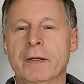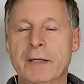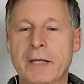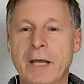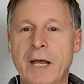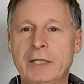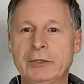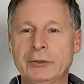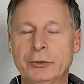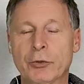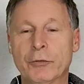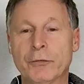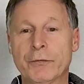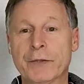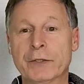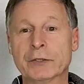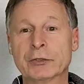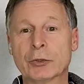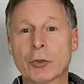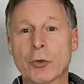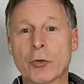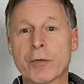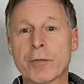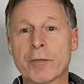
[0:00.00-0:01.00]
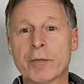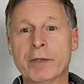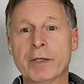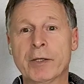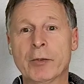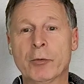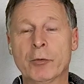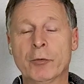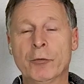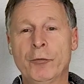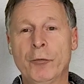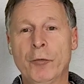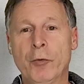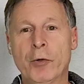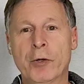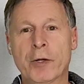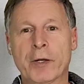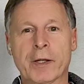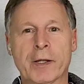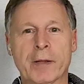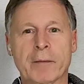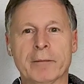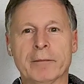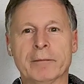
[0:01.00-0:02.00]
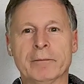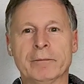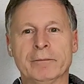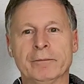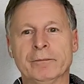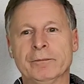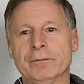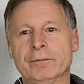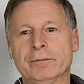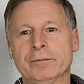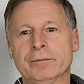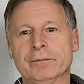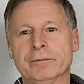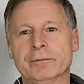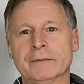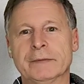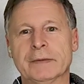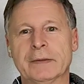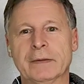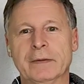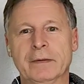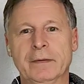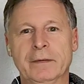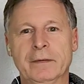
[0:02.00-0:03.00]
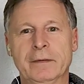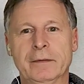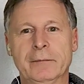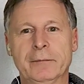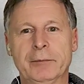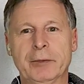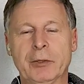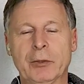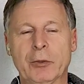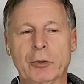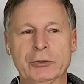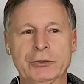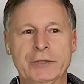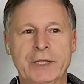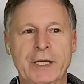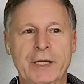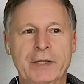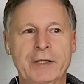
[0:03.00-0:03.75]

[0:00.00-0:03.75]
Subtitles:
Yeah, so things going really good for them, because